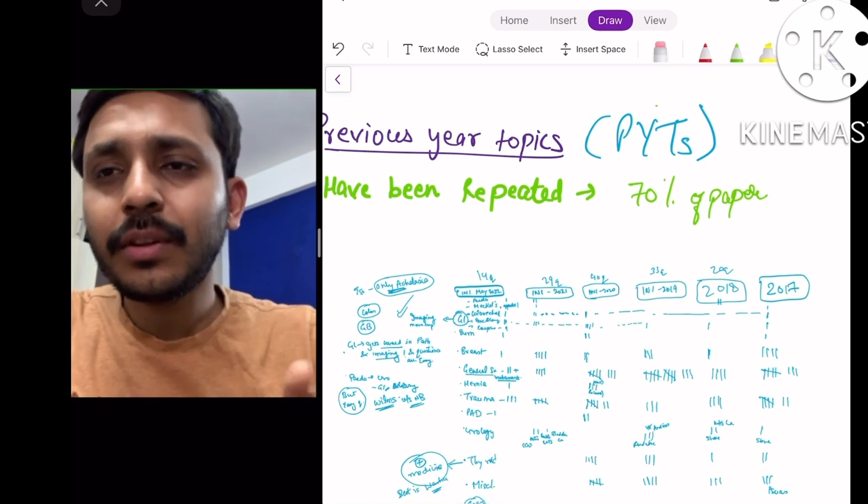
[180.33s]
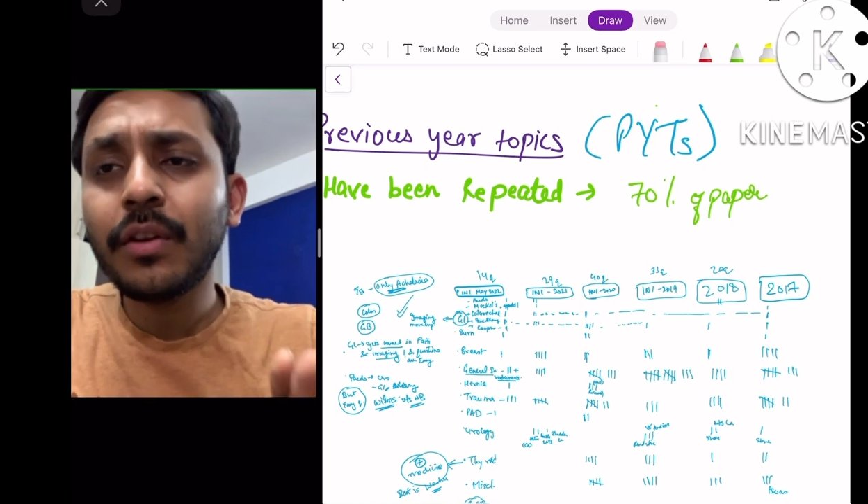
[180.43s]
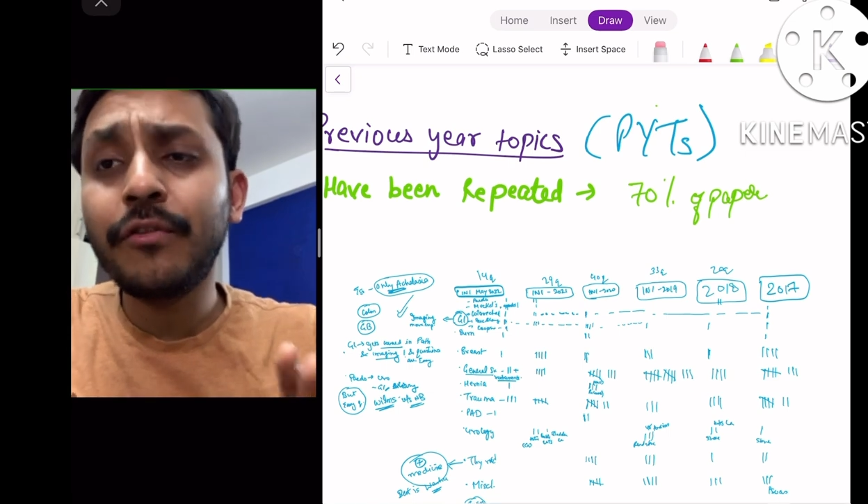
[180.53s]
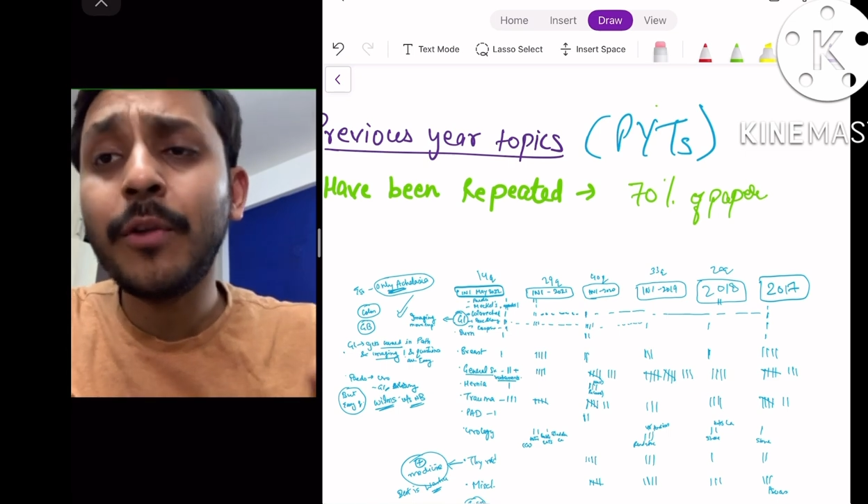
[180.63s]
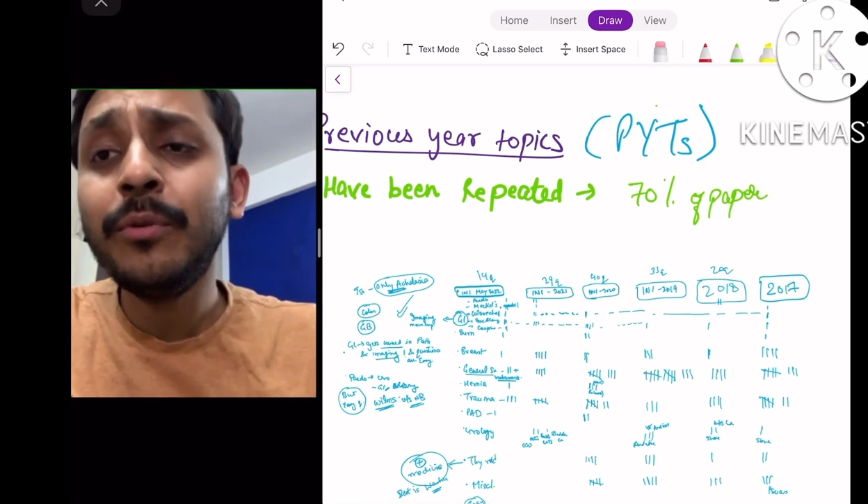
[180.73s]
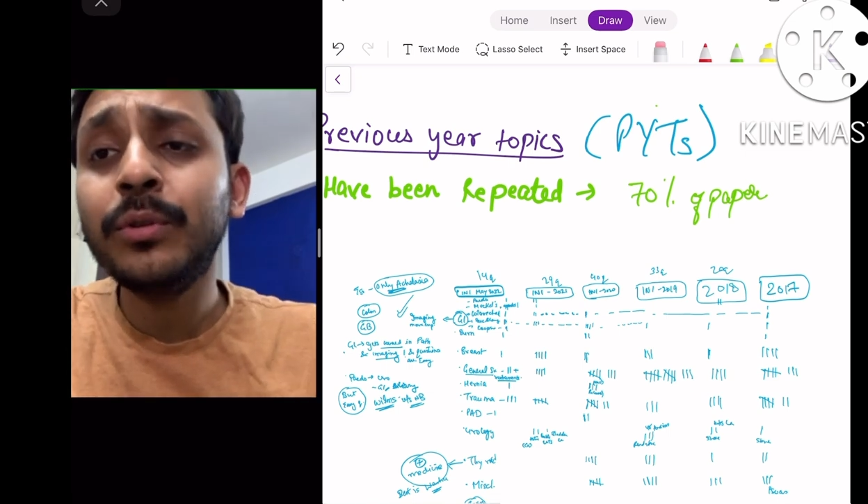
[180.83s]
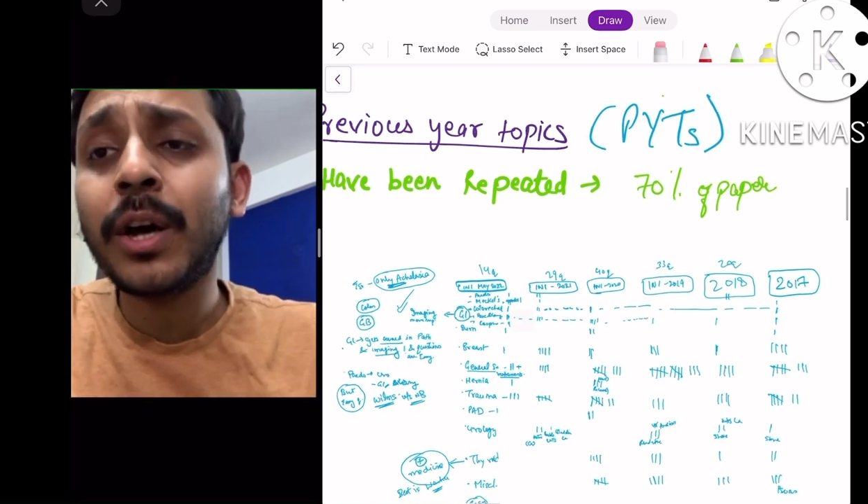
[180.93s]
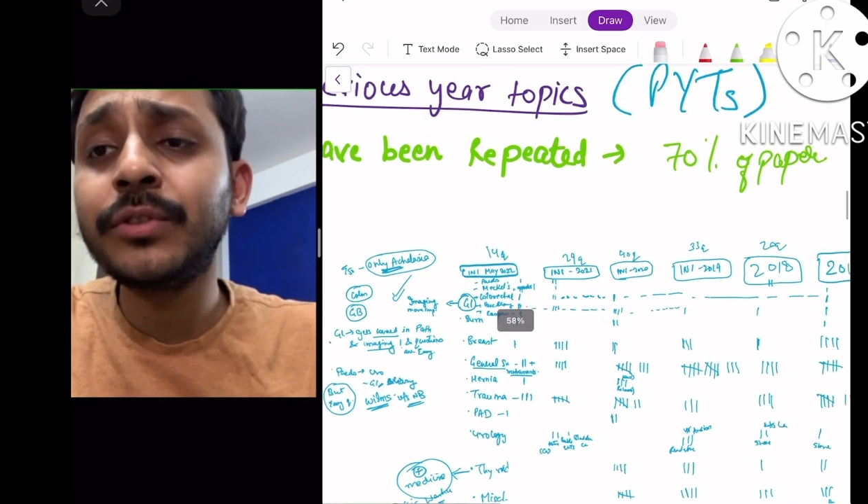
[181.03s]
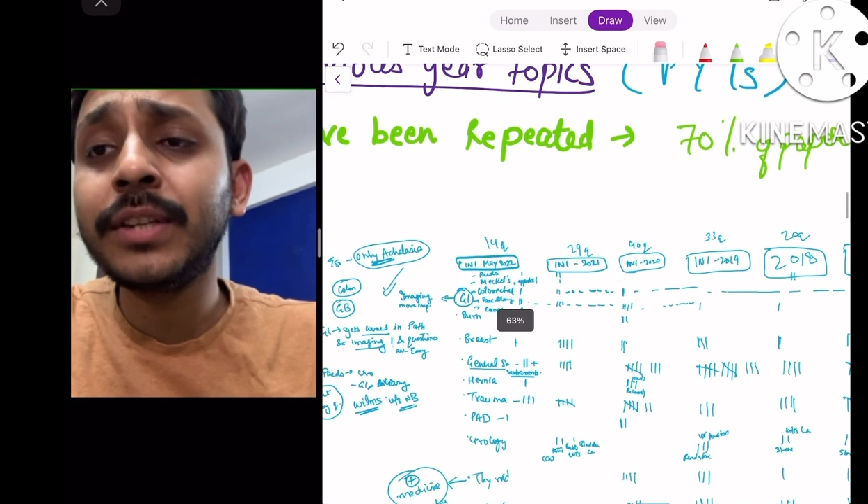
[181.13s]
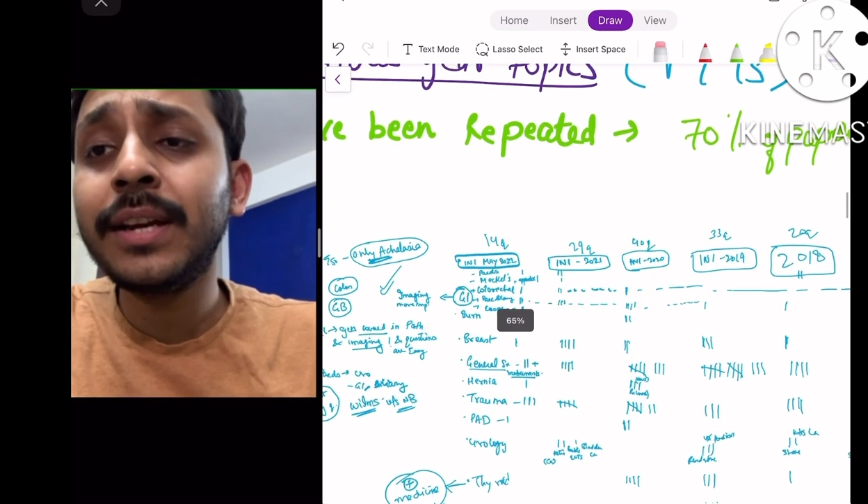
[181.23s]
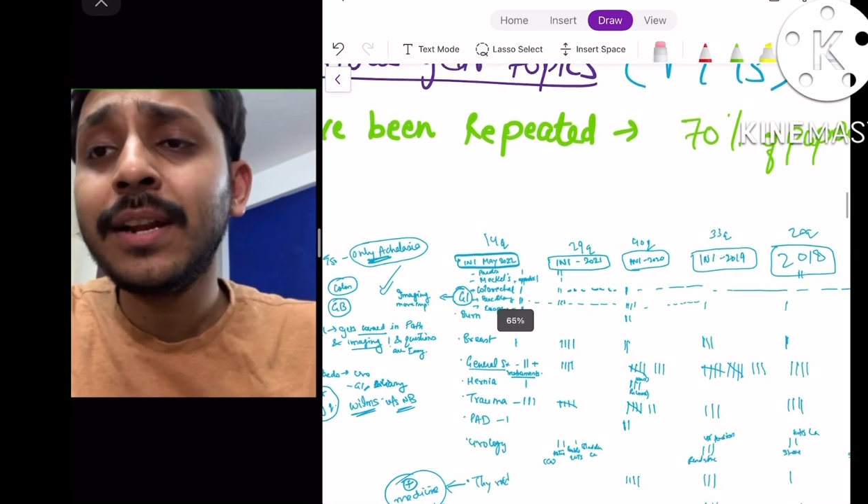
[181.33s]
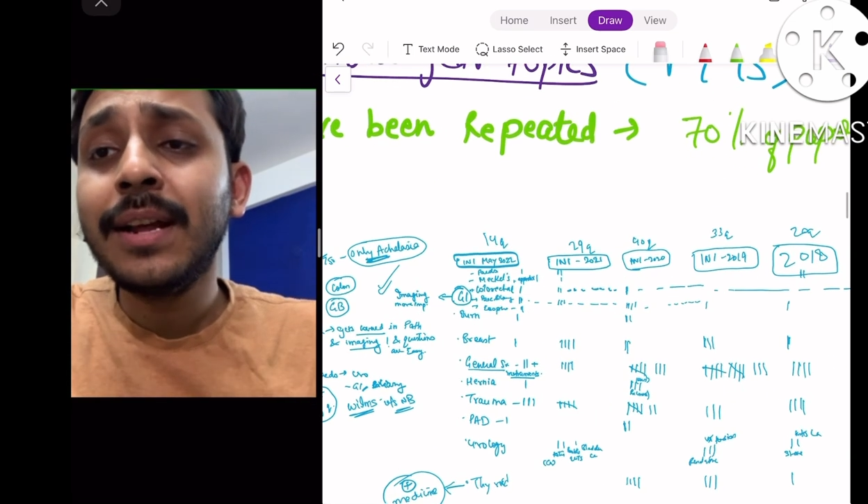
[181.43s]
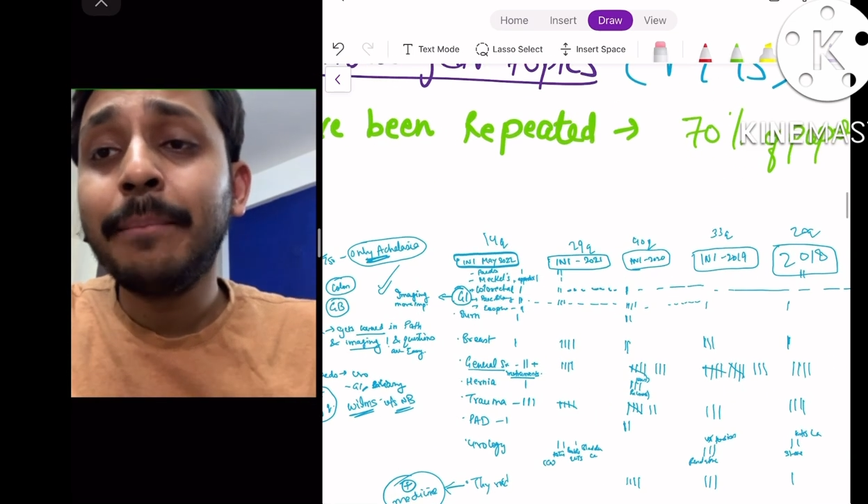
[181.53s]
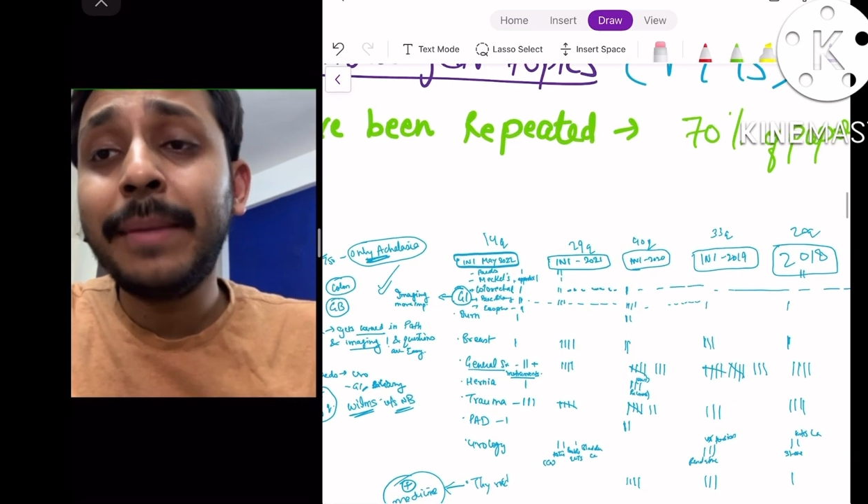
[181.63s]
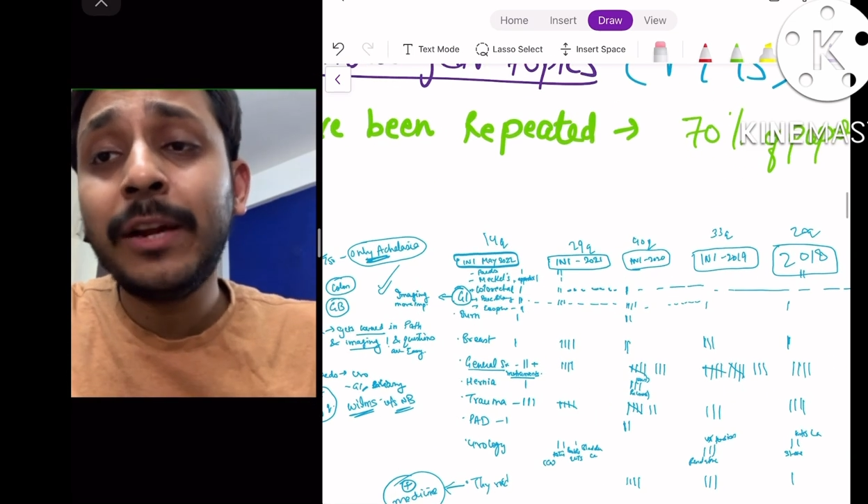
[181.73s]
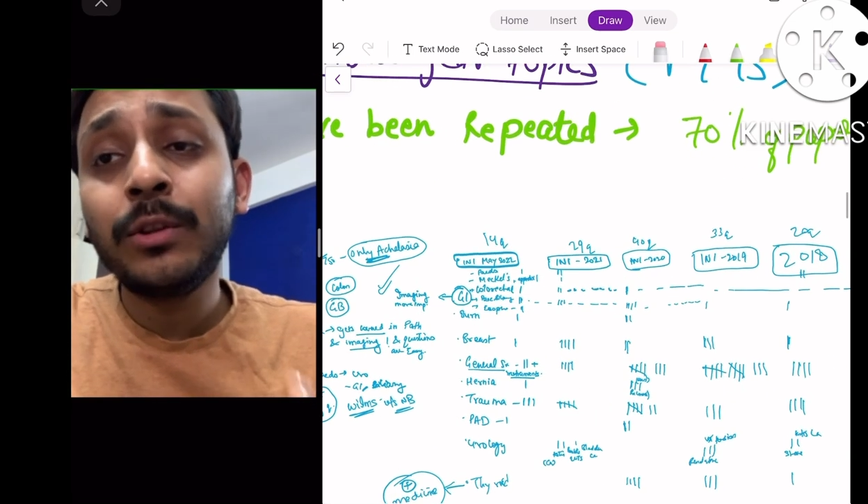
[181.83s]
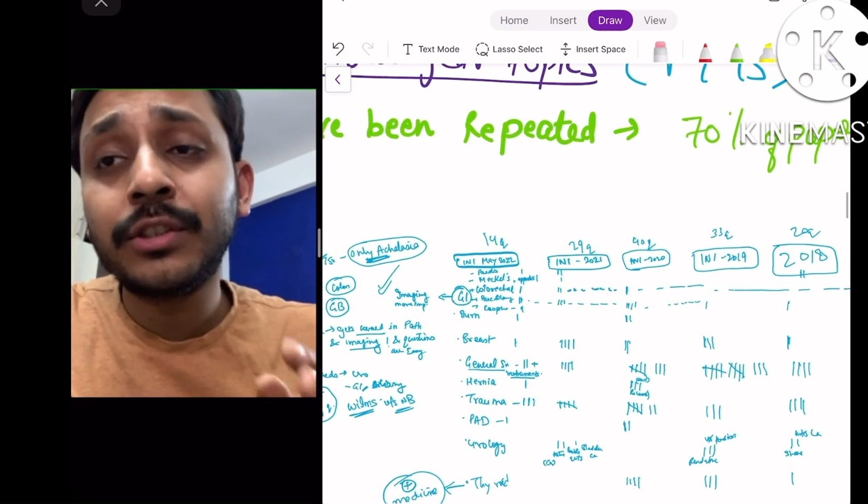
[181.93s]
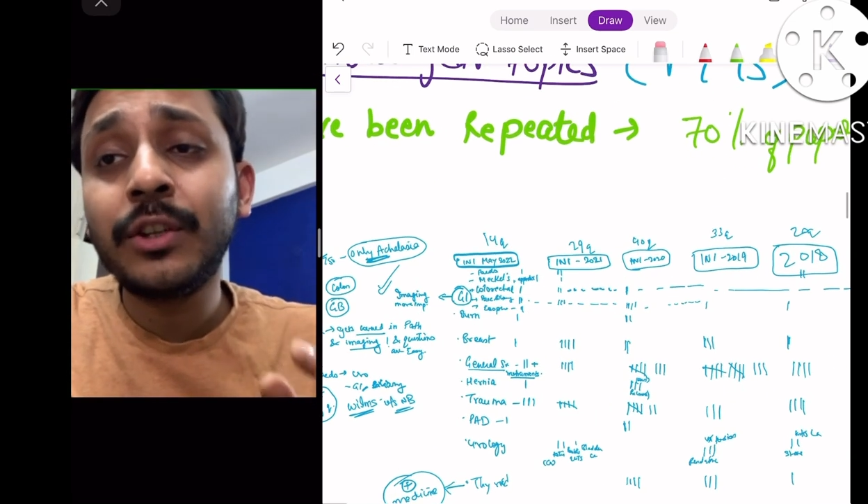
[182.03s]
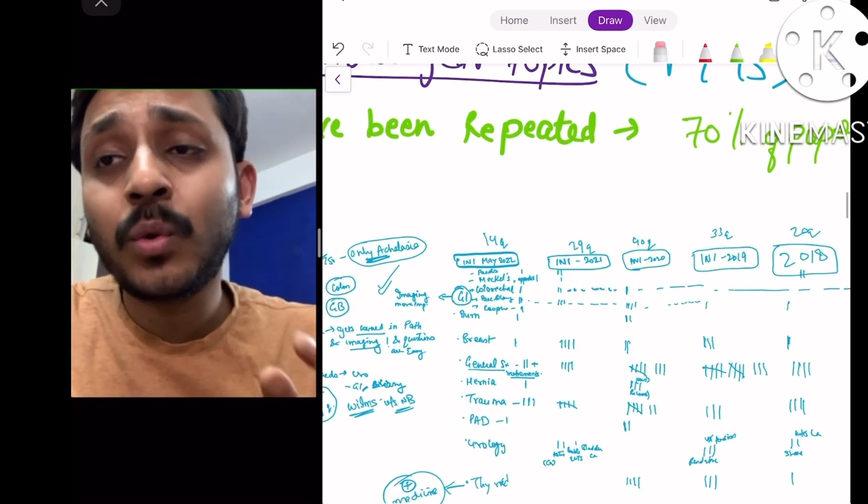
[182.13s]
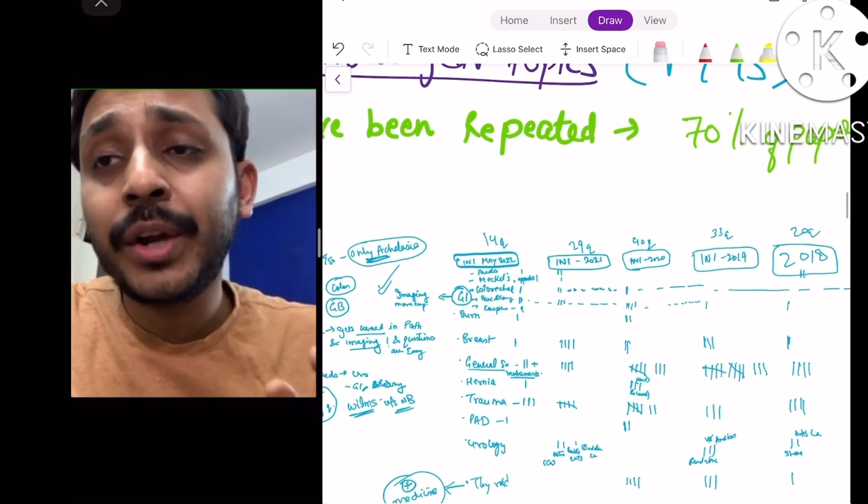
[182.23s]
from two thousand May two
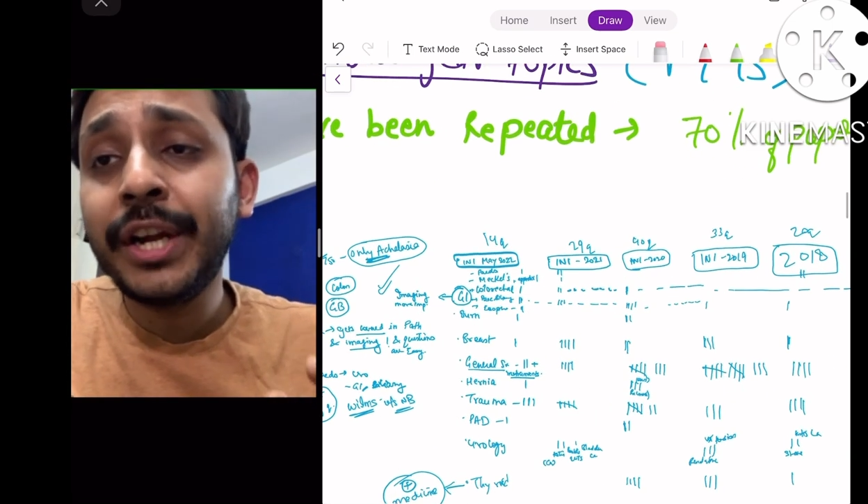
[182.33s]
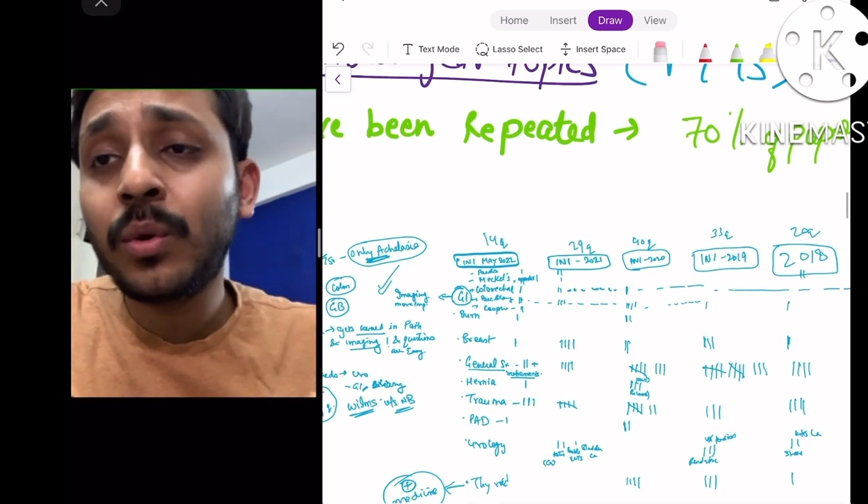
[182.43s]
thousand twenty to